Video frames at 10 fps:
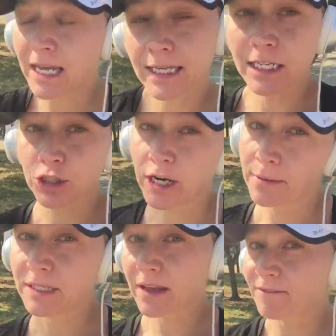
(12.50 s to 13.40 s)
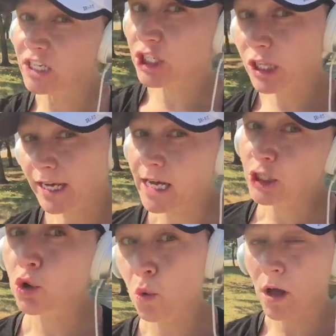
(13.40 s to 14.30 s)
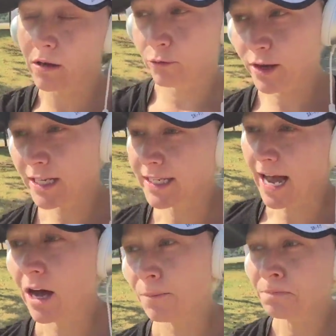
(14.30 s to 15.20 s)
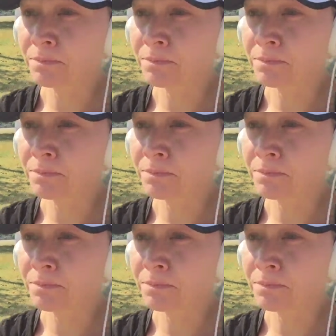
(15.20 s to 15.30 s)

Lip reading: Yesterday was officially 12 weeks out,